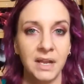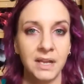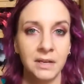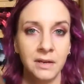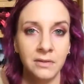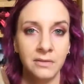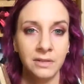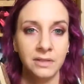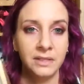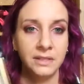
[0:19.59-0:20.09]
I
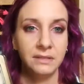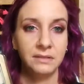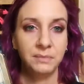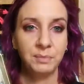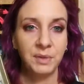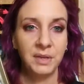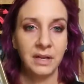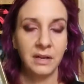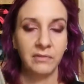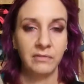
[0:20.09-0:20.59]
know this has
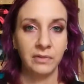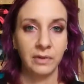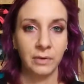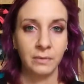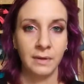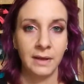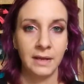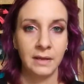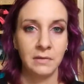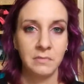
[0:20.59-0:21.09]
been out for a
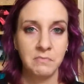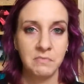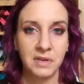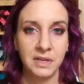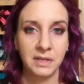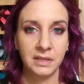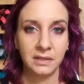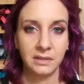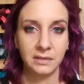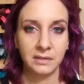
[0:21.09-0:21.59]
while,
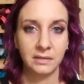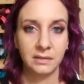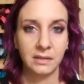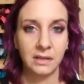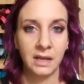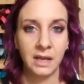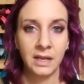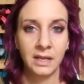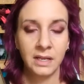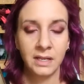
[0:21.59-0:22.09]
but
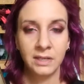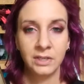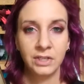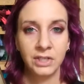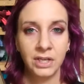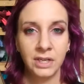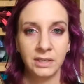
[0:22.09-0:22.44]
I had